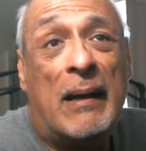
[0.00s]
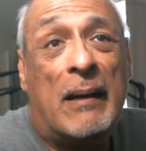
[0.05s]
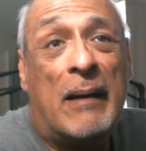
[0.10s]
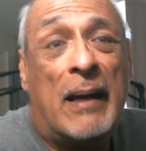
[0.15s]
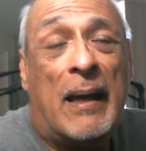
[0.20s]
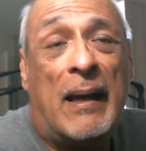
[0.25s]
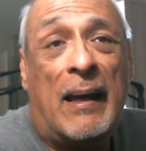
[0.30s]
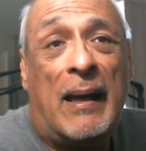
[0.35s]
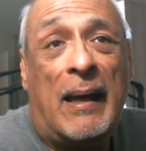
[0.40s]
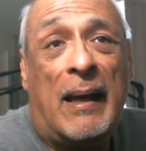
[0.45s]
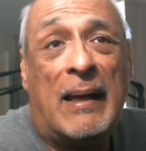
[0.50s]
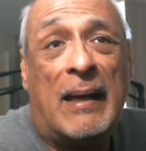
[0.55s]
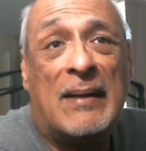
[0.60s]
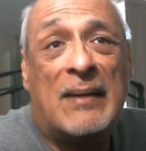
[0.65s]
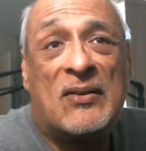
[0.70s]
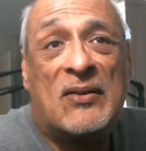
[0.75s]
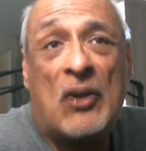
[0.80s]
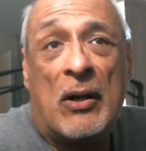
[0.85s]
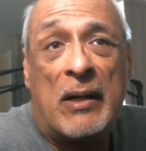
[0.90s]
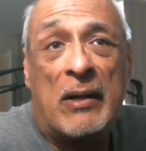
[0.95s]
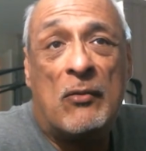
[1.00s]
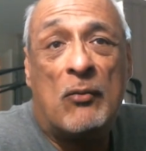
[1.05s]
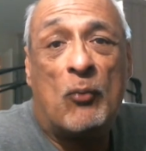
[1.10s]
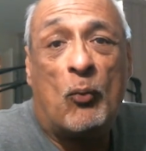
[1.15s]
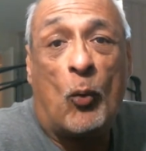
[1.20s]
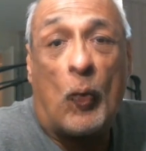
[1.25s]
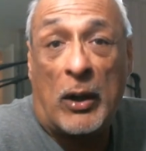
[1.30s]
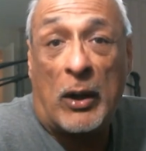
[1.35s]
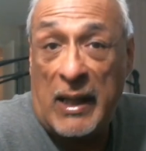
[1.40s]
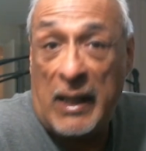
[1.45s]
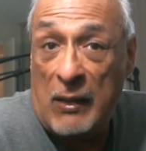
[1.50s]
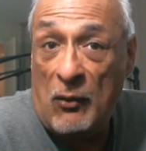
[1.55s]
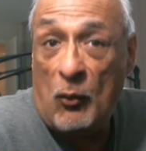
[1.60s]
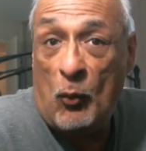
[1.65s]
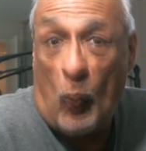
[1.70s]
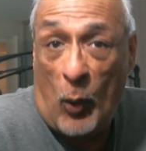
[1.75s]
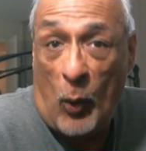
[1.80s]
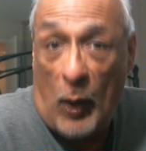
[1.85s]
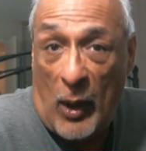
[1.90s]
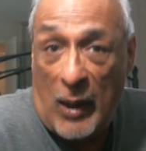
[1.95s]
he started
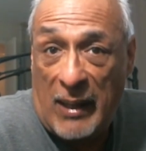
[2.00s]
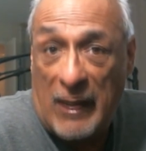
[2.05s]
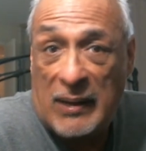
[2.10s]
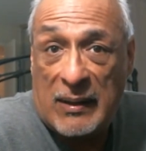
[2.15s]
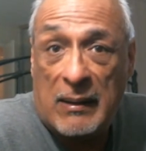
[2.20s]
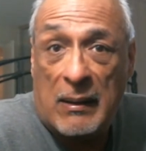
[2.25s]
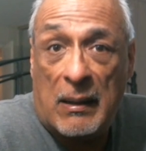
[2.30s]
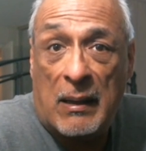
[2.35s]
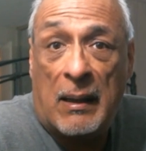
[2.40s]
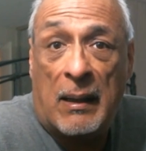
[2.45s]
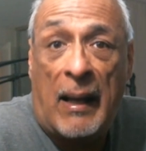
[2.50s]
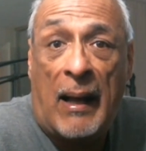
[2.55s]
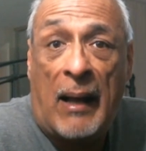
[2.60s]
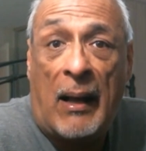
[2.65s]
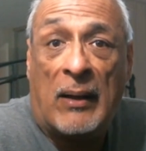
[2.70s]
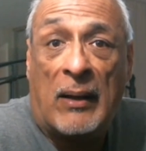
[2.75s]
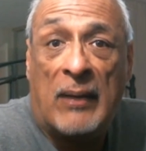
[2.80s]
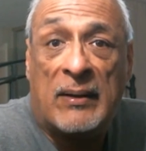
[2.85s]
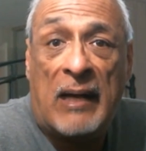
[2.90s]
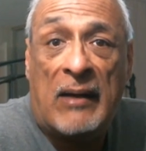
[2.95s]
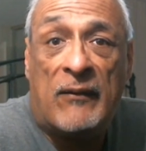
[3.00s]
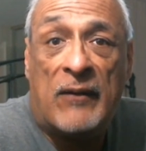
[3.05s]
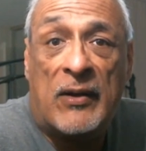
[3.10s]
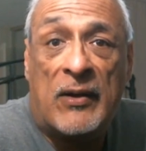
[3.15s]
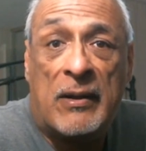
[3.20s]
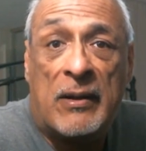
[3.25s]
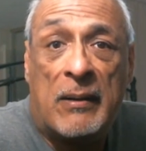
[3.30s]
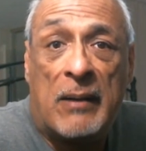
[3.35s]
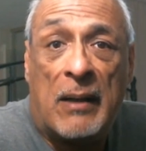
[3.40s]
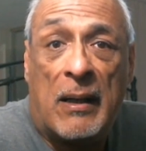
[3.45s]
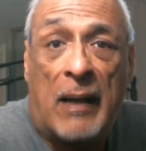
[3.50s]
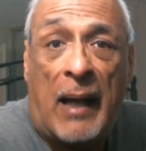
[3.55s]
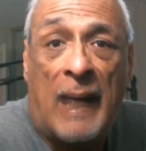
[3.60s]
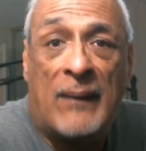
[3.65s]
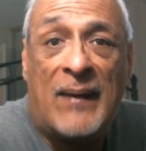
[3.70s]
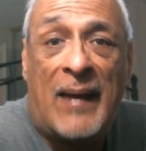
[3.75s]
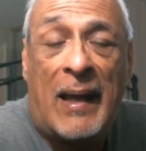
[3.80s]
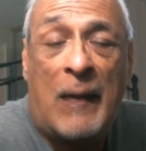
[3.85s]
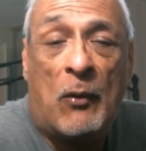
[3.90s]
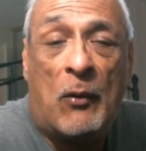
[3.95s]
working with Hal David,
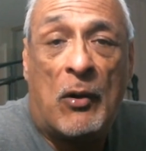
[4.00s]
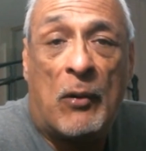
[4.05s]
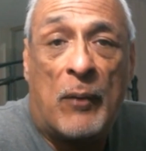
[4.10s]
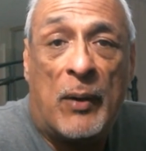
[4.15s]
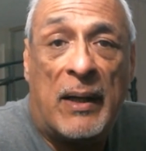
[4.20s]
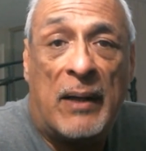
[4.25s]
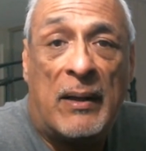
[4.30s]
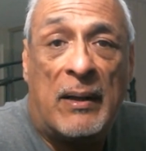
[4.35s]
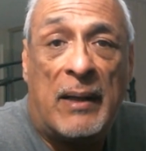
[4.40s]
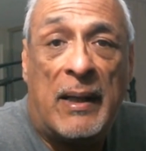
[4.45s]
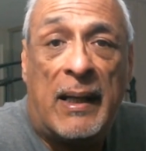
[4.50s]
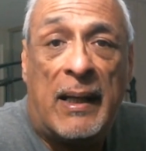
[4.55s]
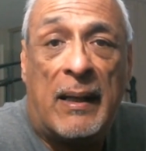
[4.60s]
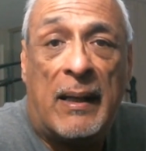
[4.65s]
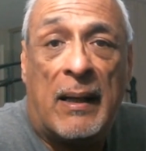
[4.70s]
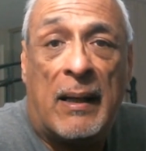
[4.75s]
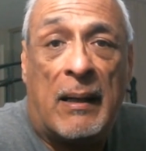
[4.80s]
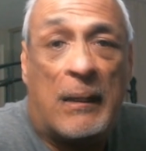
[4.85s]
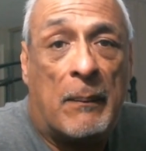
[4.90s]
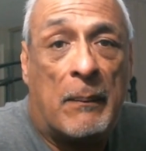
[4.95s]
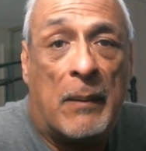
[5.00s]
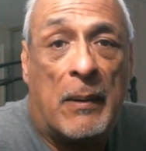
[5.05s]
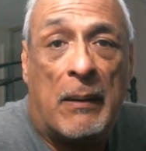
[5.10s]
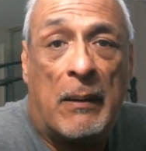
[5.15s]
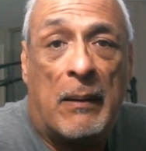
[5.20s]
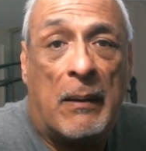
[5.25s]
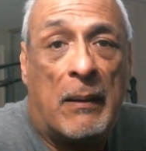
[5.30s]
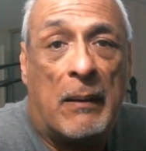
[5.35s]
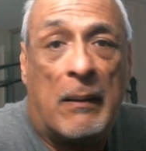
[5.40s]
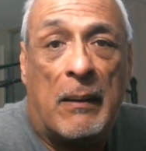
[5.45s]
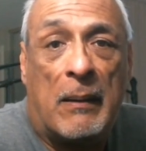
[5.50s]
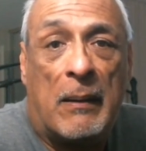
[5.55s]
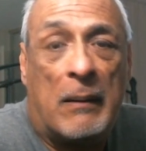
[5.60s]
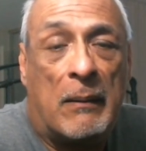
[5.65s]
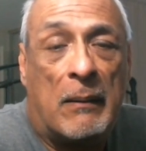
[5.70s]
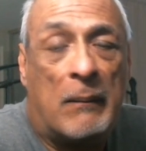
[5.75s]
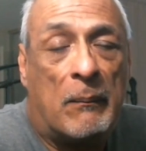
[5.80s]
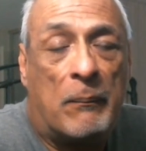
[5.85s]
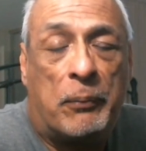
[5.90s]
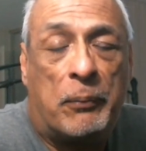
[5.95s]
and they were really
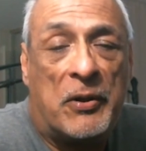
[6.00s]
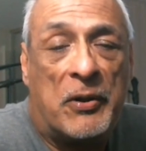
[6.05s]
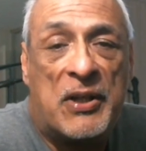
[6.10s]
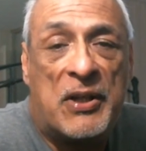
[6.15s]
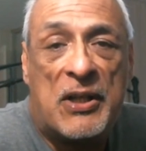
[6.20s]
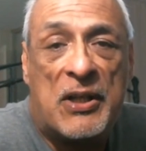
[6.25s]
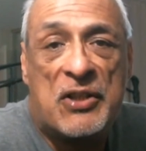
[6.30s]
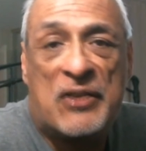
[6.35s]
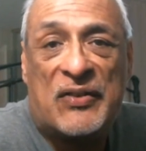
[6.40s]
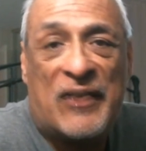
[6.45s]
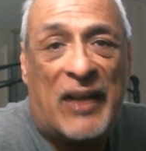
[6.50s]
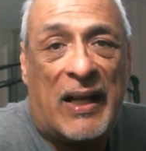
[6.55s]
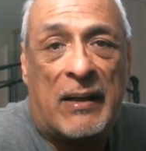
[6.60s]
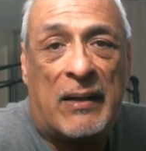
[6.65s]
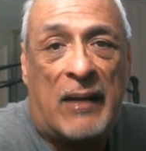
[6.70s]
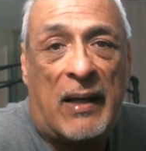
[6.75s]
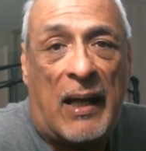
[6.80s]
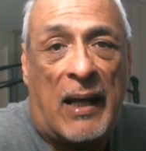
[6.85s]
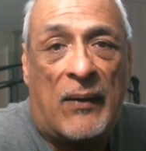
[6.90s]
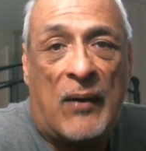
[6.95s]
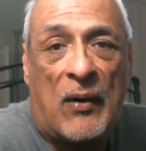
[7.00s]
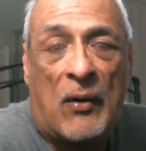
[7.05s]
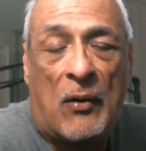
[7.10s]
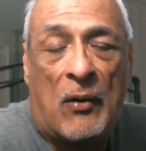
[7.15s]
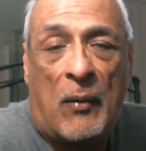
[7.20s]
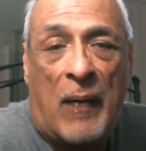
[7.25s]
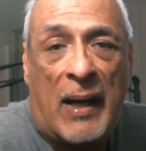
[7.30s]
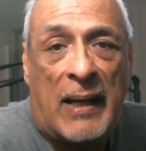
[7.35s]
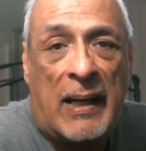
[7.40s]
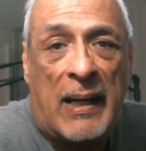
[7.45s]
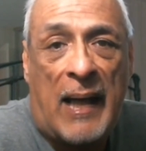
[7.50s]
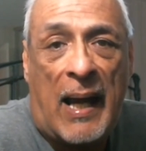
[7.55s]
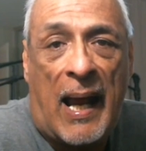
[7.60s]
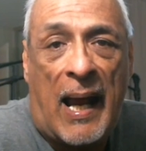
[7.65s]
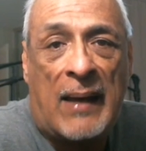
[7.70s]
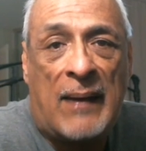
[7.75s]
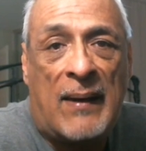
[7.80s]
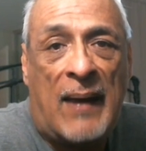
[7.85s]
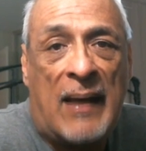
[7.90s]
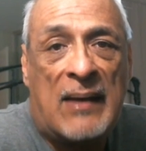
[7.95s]
prodigious in their
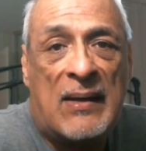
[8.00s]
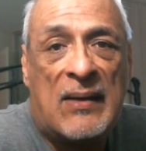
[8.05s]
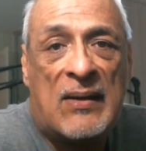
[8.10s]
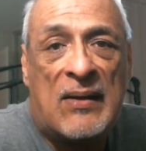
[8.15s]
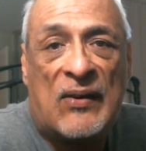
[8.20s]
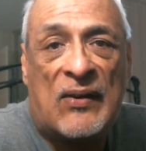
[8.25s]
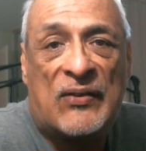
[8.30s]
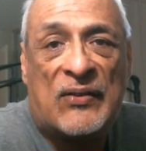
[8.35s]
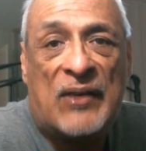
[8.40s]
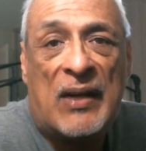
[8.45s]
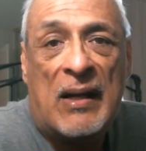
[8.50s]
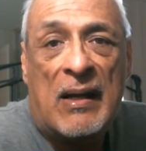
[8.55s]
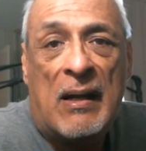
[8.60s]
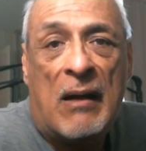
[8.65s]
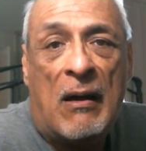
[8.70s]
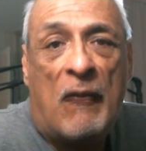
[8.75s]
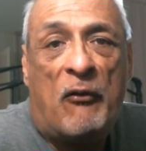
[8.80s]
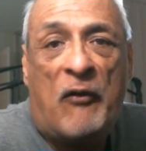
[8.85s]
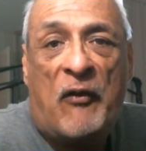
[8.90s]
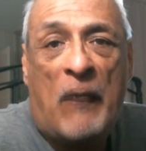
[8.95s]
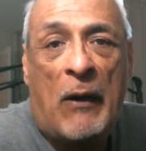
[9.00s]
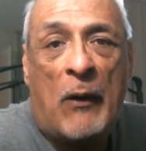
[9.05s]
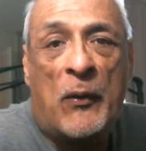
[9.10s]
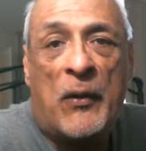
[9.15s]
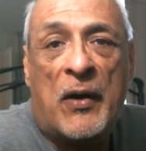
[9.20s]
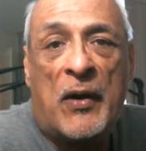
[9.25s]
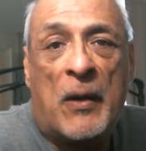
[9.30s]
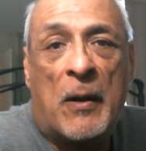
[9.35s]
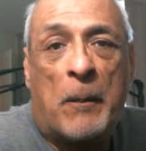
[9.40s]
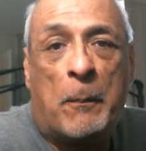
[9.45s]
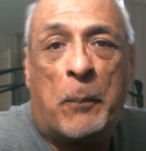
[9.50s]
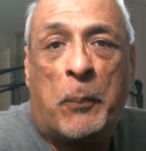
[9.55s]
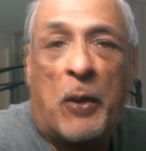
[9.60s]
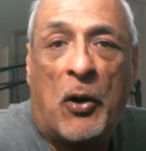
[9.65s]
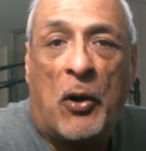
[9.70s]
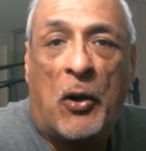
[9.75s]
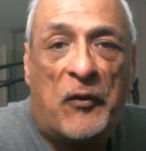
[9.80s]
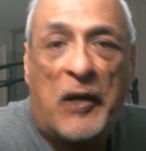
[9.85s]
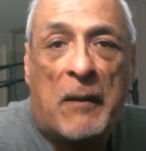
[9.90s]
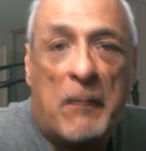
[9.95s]
writing, and they just found their
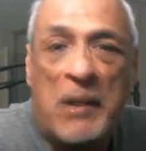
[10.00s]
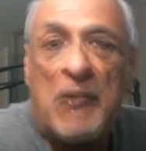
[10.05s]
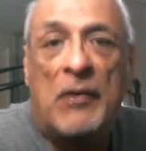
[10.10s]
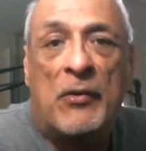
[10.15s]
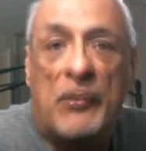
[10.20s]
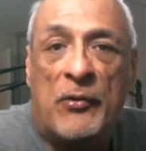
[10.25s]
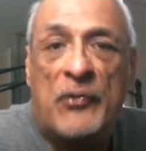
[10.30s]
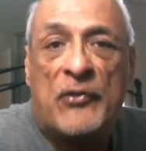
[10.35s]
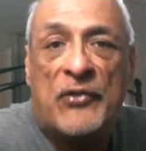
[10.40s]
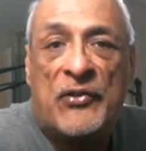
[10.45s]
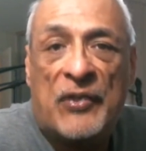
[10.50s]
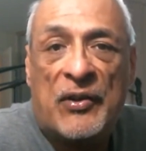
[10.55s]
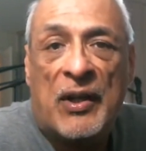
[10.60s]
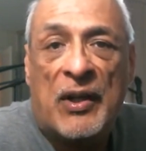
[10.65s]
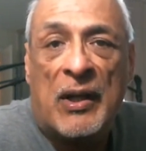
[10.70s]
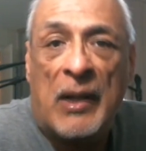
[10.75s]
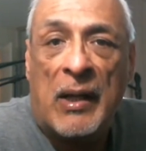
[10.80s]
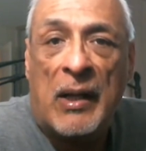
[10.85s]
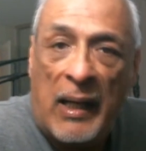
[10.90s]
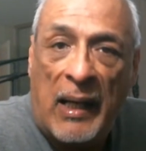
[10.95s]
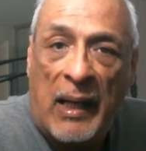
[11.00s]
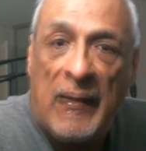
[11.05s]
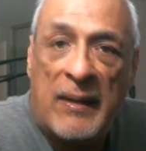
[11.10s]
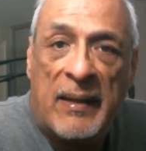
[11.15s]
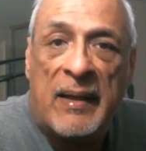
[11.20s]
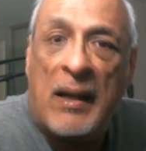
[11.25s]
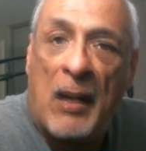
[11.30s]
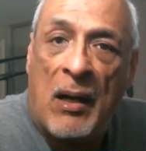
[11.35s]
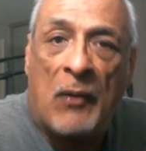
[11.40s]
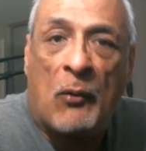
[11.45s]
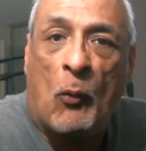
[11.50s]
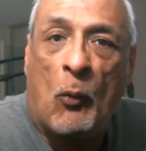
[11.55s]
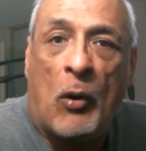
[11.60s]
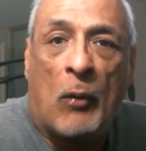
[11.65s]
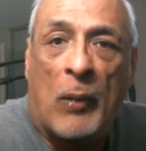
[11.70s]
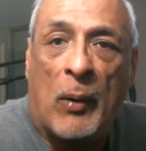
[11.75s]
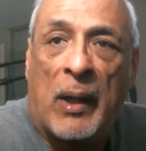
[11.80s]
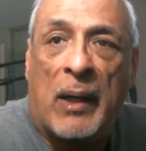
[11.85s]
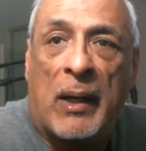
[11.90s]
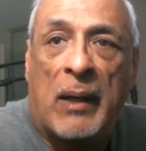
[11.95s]
perfect muse in
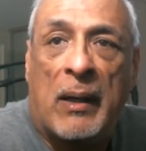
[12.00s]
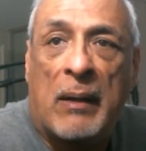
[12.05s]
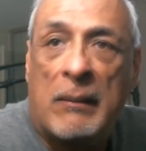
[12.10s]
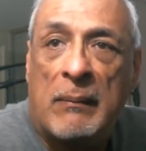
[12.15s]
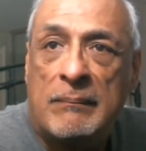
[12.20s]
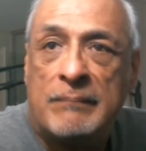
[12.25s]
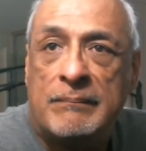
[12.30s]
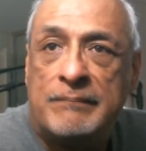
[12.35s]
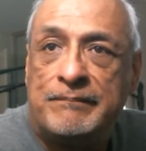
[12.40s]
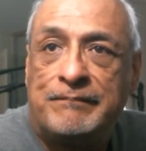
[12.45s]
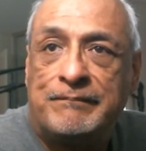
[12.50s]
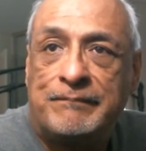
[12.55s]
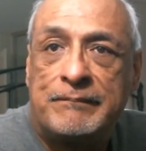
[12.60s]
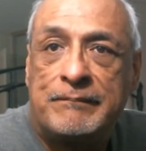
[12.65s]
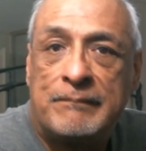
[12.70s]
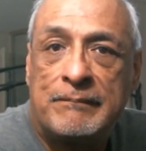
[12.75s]
Dionne Warwick. Yep.